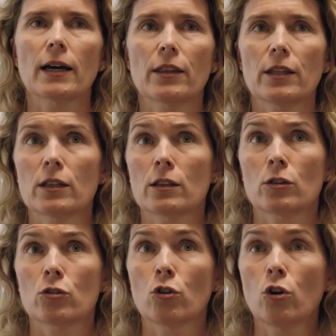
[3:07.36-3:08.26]
I think
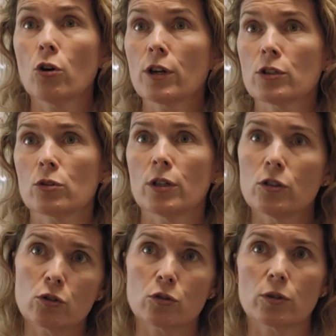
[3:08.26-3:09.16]
to look into
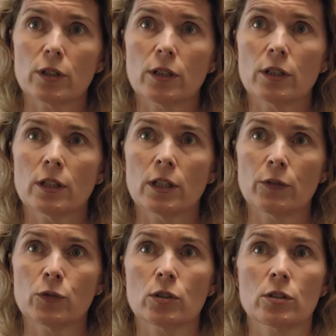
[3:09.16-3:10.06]
history
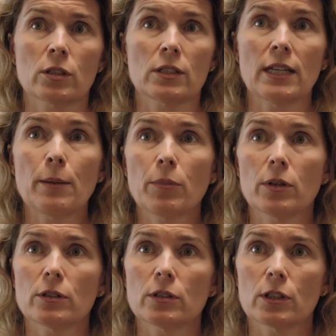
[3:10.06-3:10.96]
gives us a
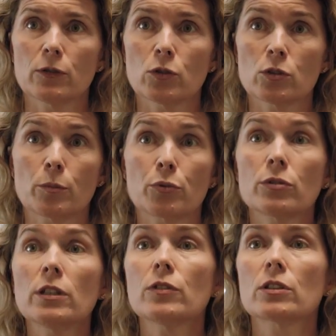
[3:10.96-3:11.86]
template, gives us a
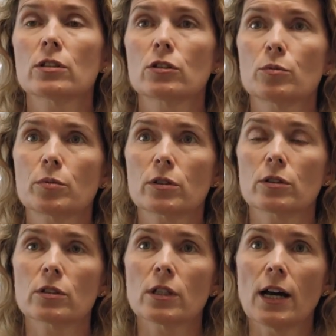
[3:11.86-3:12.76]
previous
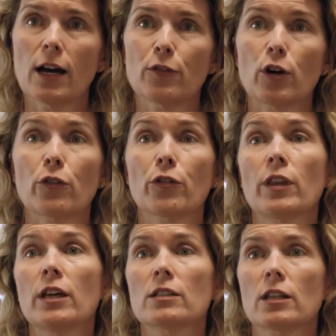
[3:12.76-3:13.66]
experience of how
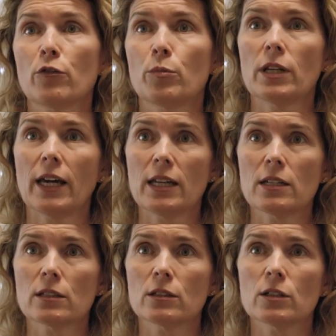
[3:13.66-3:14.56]
things have been
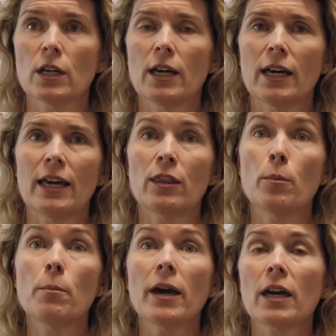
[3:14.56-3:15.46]
handled. And the
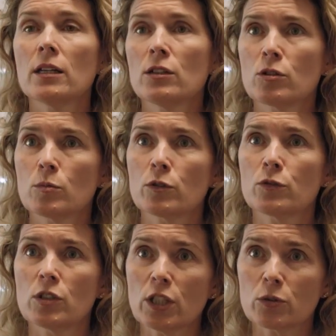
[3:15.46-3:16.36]
mechanisms of
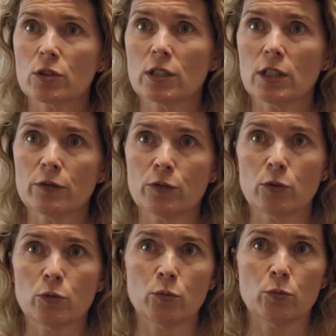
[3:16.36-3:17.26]
secrecy, if
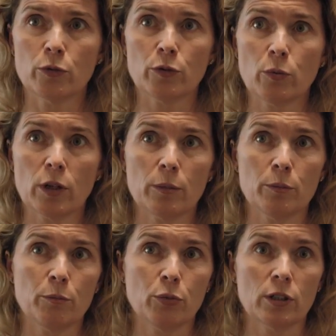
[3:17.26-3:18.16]
you, if you want to
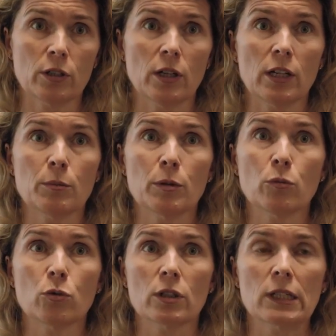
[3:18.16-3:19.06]
put it a little bit
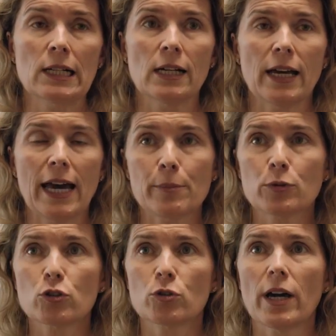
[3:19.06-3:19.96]
more
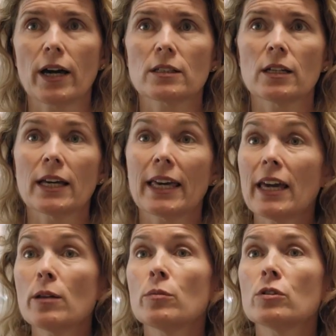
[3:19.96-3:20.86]
abstract,
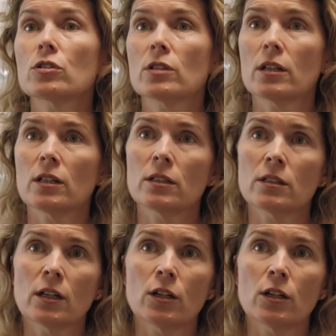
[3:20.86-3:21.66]
can be studied